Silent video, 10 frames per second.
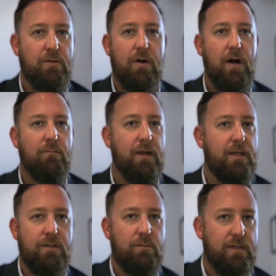You're
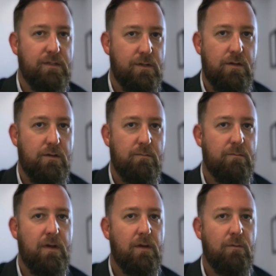already doing
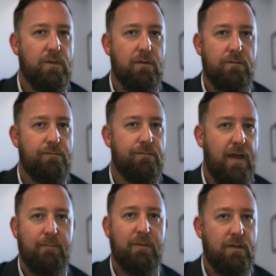Zoom with your
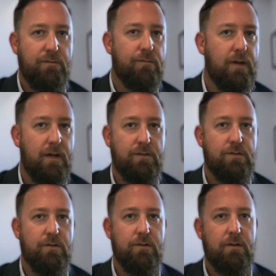family, your
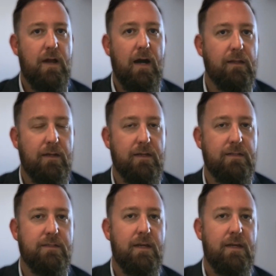friends, your
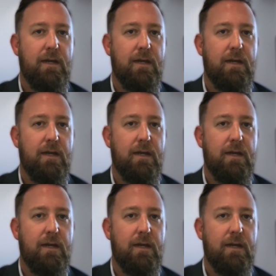colleagues.